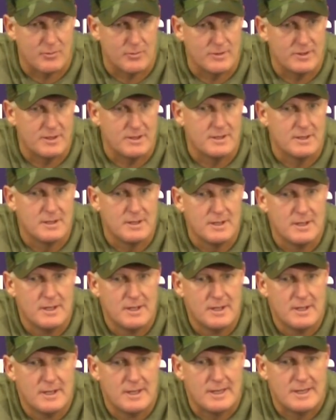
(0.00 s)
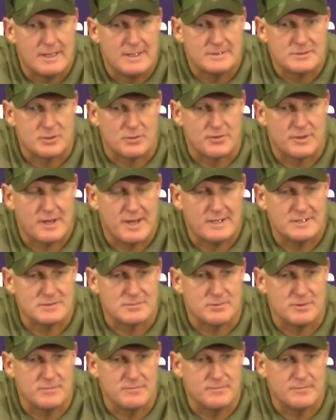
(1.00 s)
We uh, told the guys
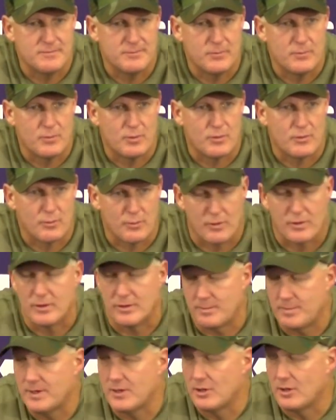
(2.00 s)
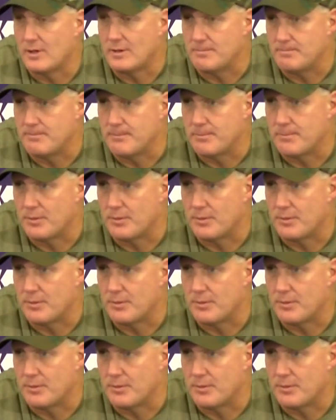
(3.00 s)
we've, we're, we're going to be good,